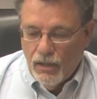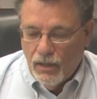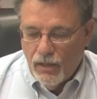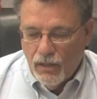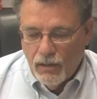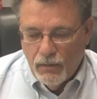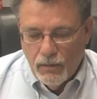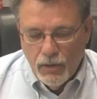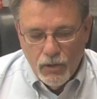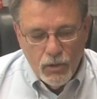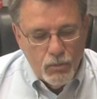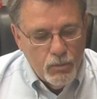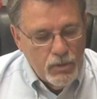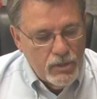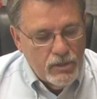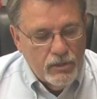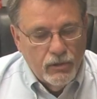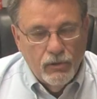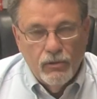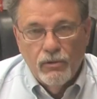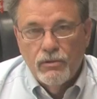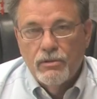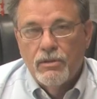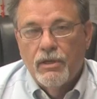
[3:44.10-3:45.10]
Uh, other
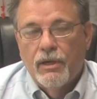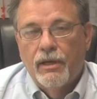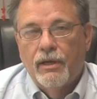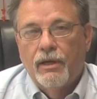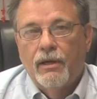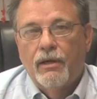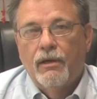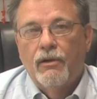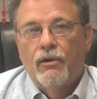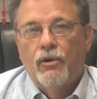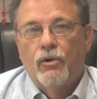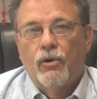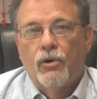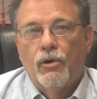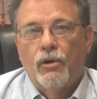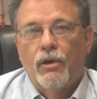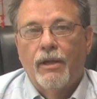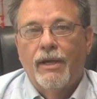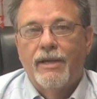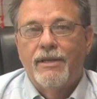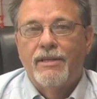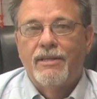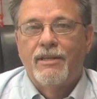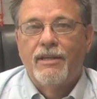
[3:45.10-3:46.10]
materials like
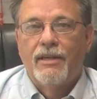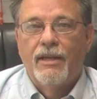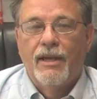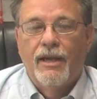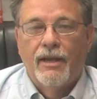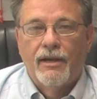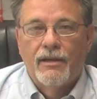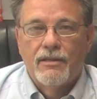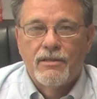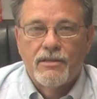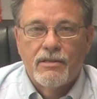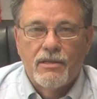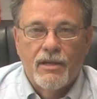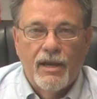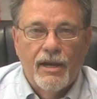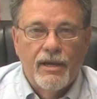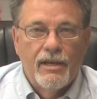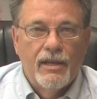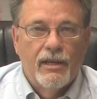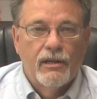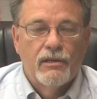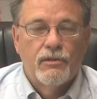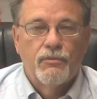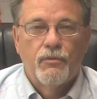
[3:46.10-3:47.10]
Ertalyte TX,
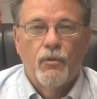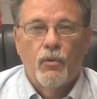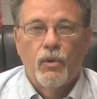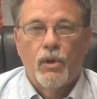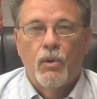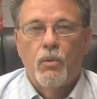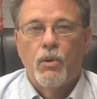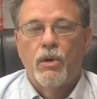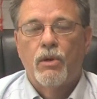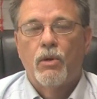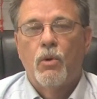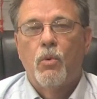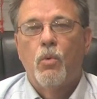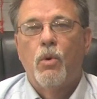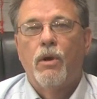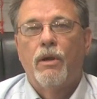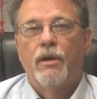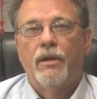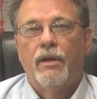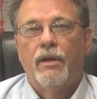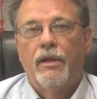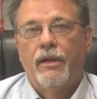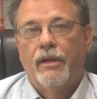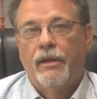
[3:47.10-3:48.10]
Hydex
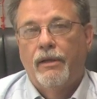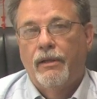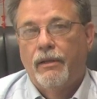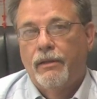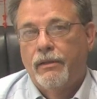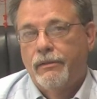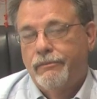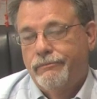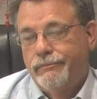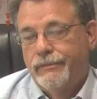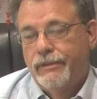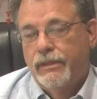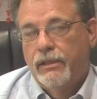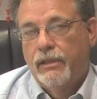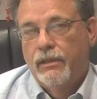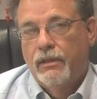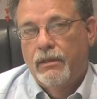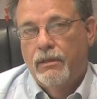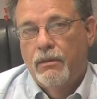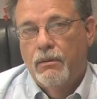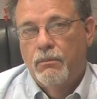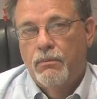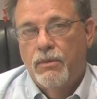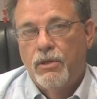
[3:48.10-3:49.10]
4101L,
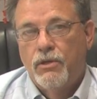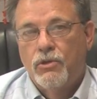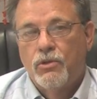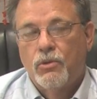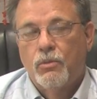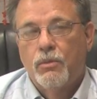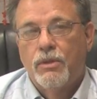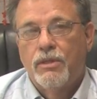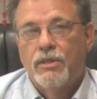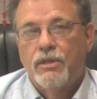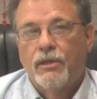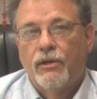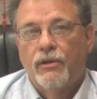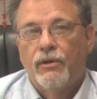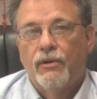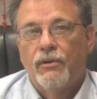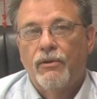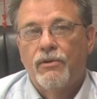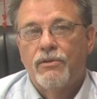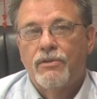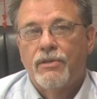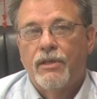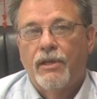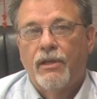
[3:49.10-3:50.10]
um, these are
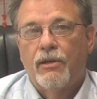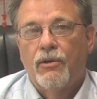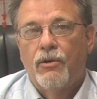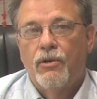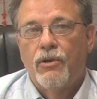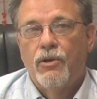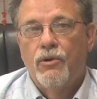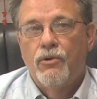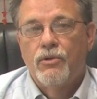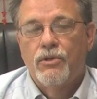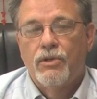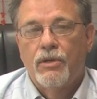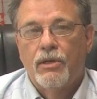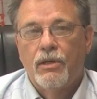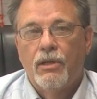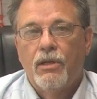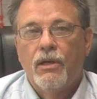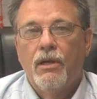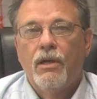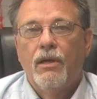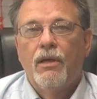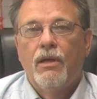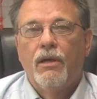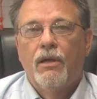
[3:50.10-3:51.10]
materials that are using,
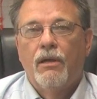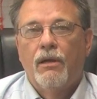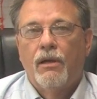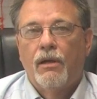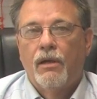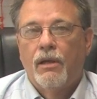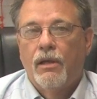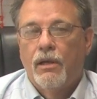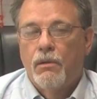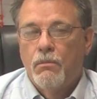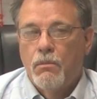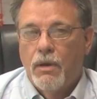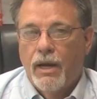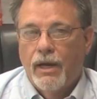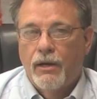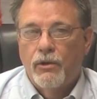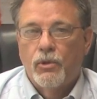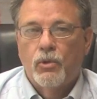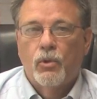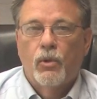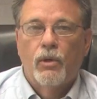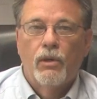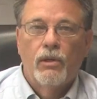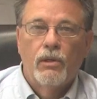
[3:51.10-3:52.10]
again,
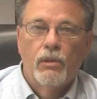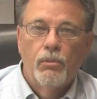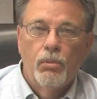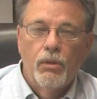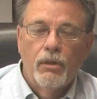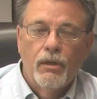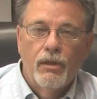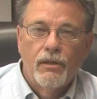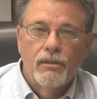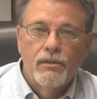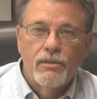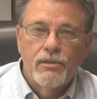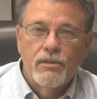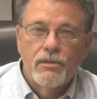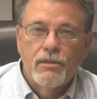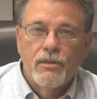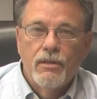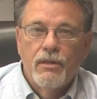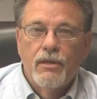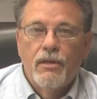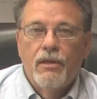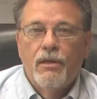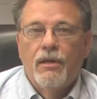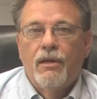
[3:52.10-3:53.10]
migratory lubricants
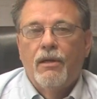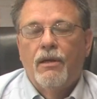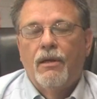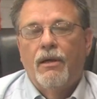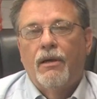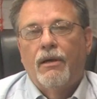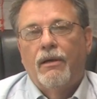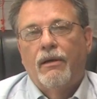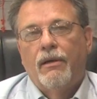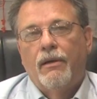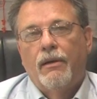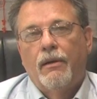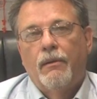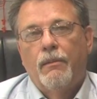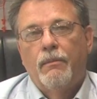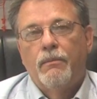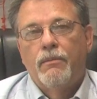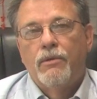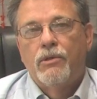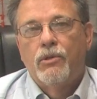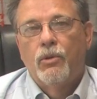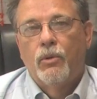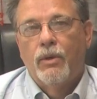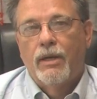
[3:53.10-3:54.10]

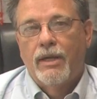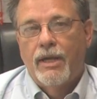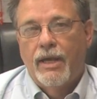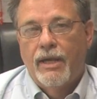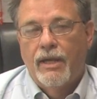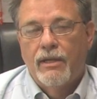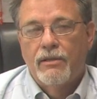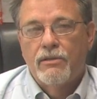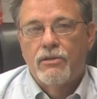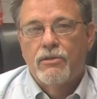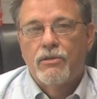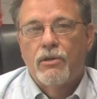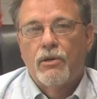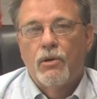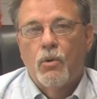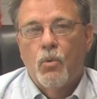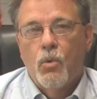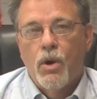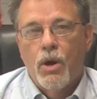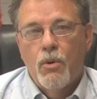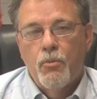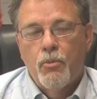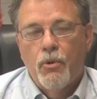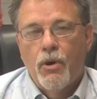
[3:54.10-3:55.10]
um, to enhance their
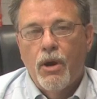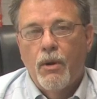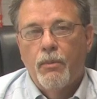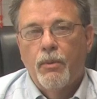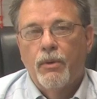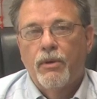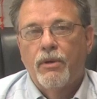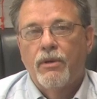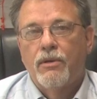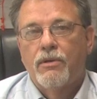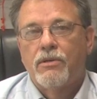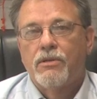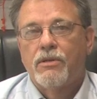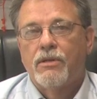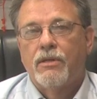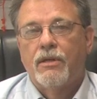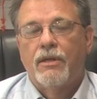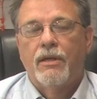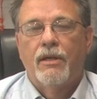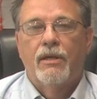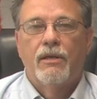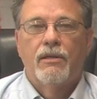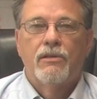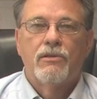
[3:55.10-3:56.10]
wear properties,
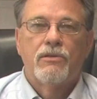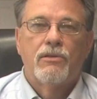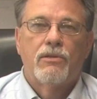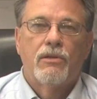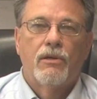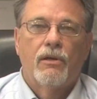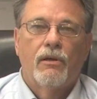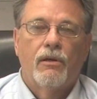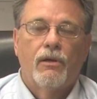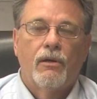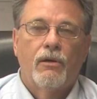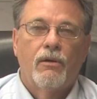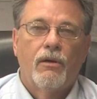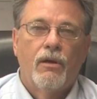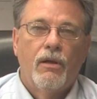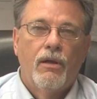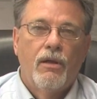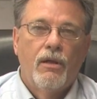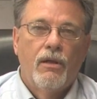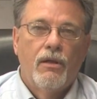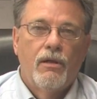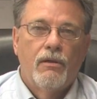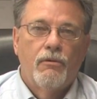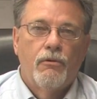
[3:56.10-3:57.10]
enhance their
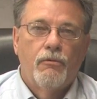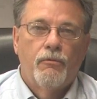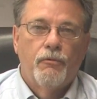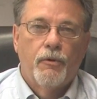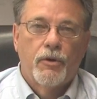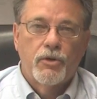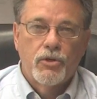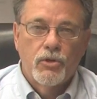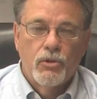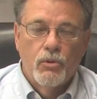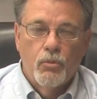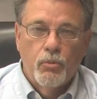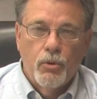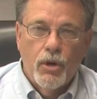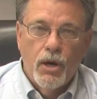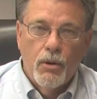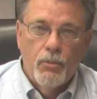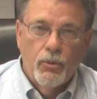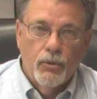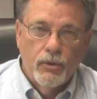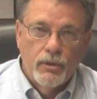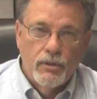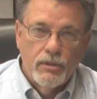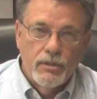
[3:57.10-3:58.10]
frictional
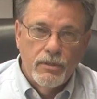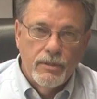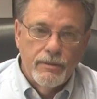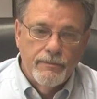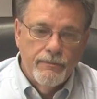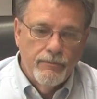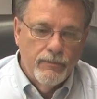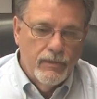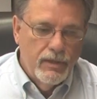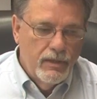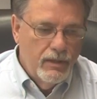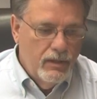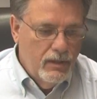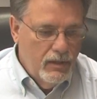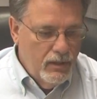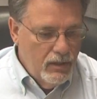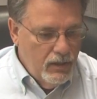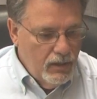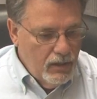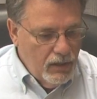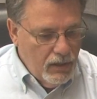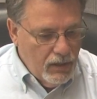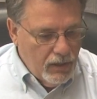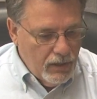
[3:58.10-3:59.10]
properties.
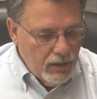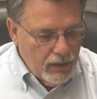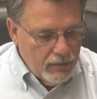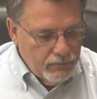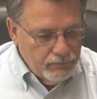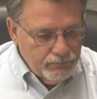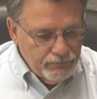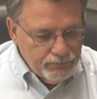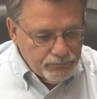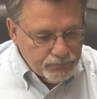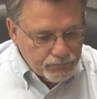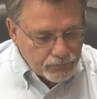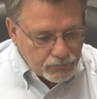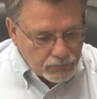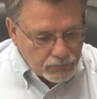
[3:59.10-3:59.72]
Um,